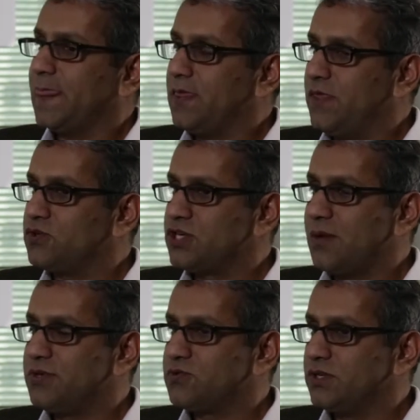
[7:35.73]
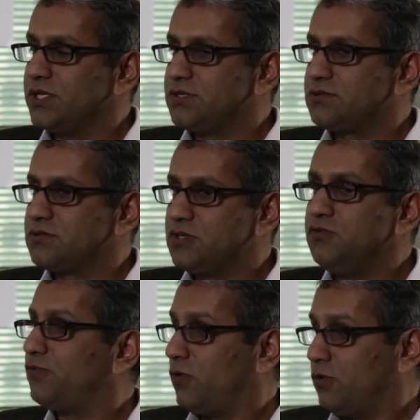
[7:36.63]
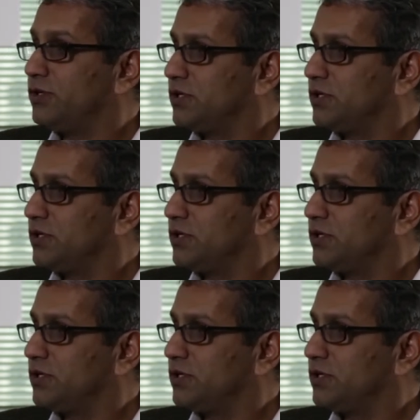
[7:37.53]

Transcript: And their job is really twofold.